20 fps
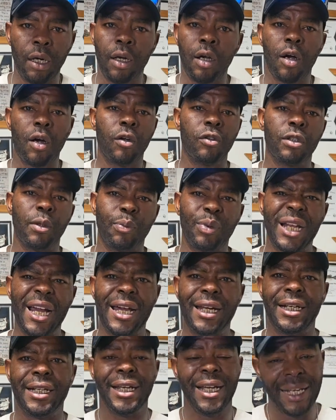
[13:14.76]
on the
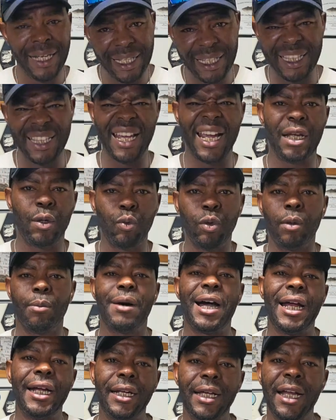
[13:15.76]
planet, they will
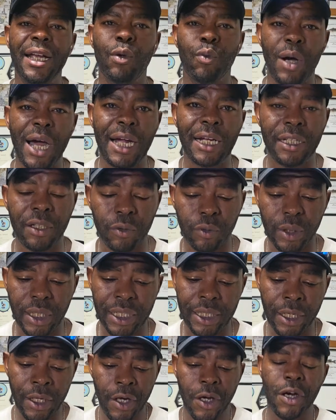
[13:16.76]
bite a wacky rig.
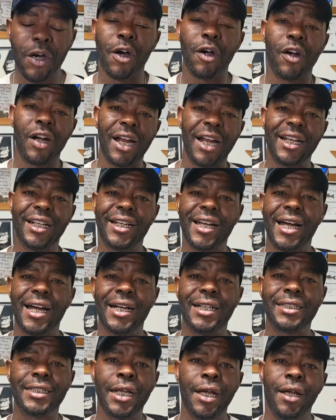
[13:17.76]
All right,
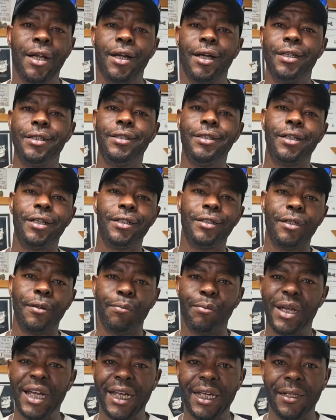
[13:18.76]
guys, another
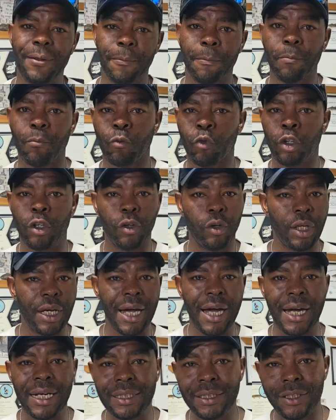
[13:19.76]
bait. You
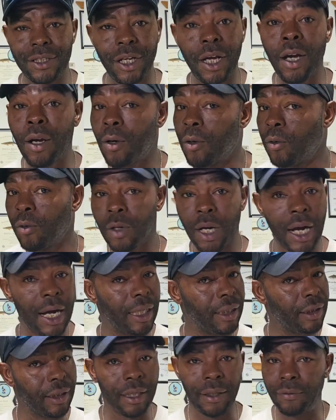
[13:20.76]
guys know I
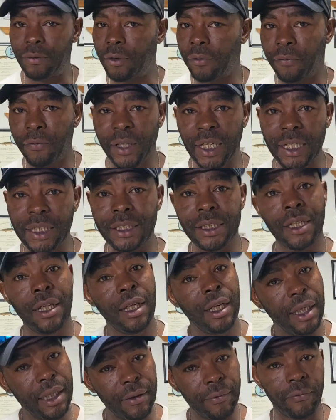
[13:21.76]
love to fish,
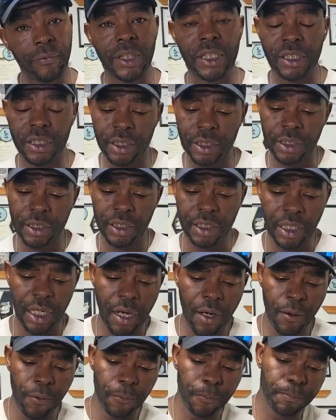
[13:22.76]
and I'm fishing it
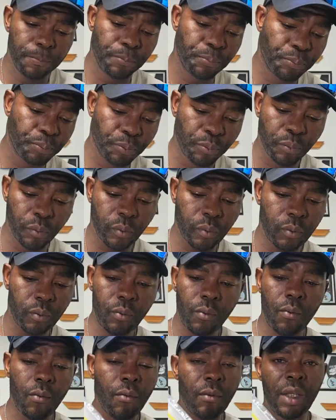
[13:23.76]
slow.
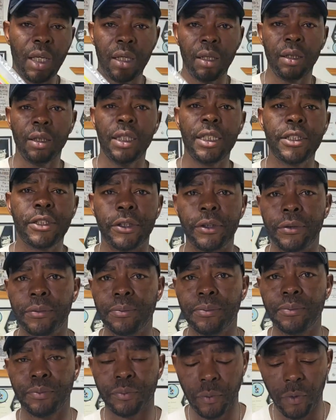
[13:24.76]
Lizard.
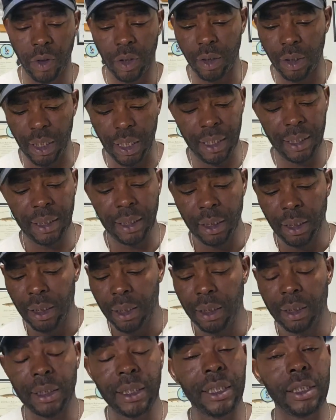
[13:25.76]
All right.
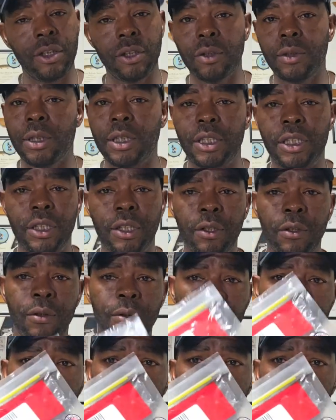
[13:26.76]
Get you a Zoom